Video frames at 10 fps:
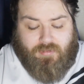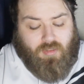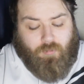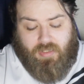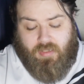so
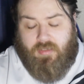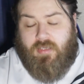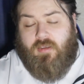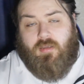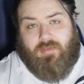they'll be
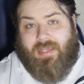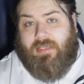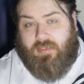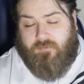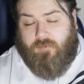
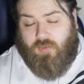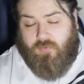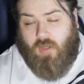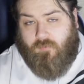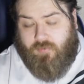likely full
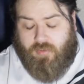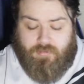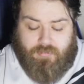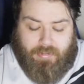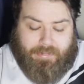of
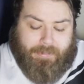confidence.